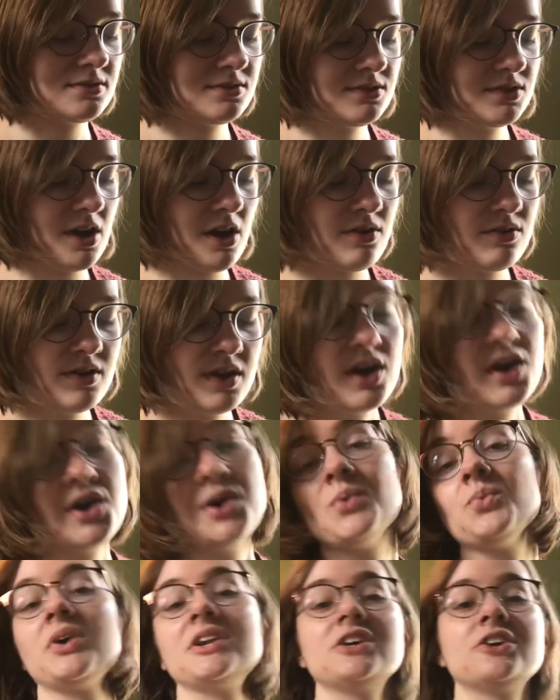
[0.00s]
So,
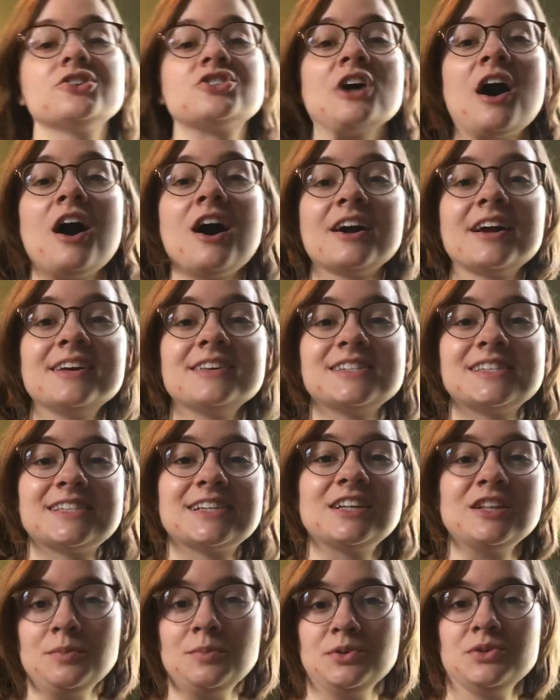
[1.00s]
when you're talking
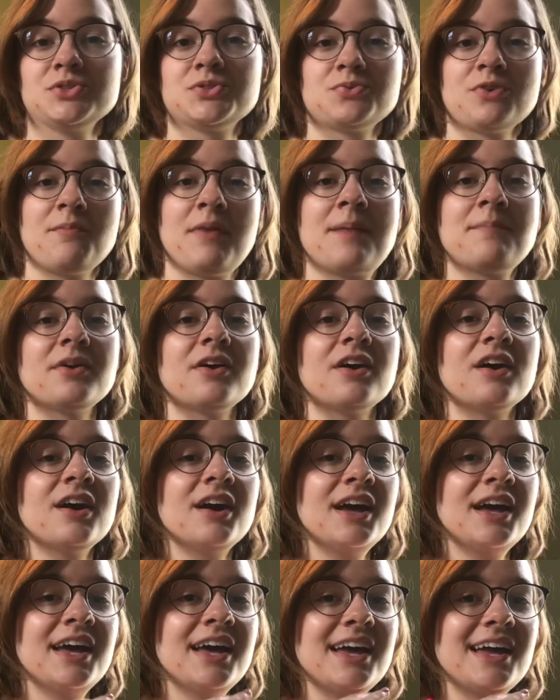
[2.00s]
syllables, remember,
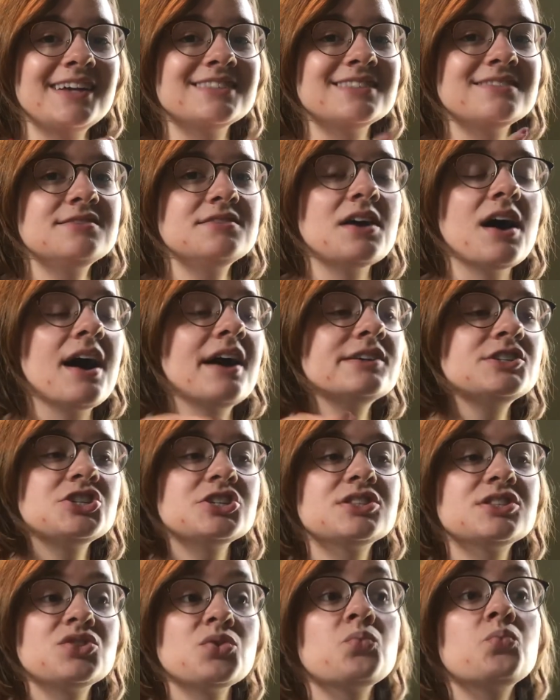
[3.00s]
it's not
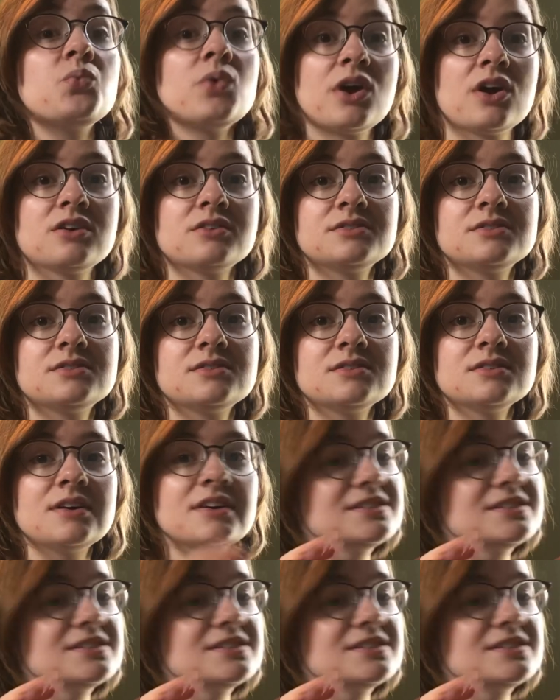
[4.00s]
just the words.